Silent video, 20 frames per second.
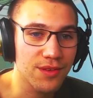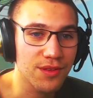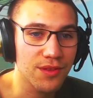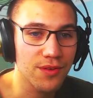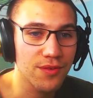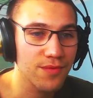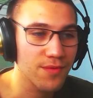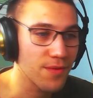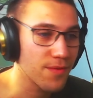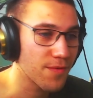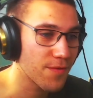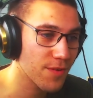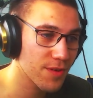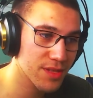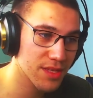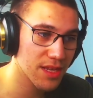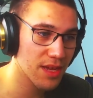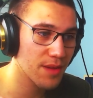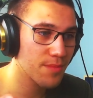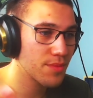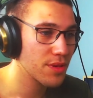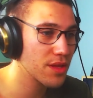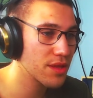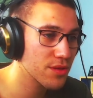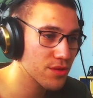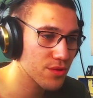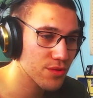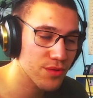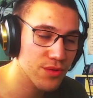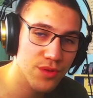You know, first time being
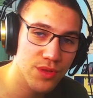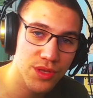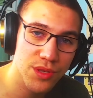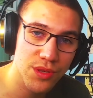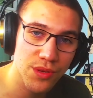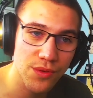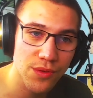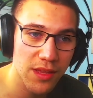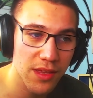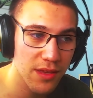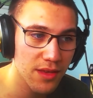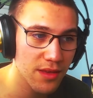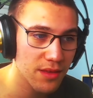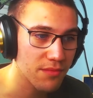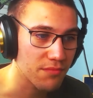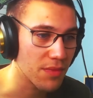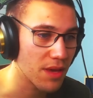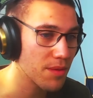introduced to Julia.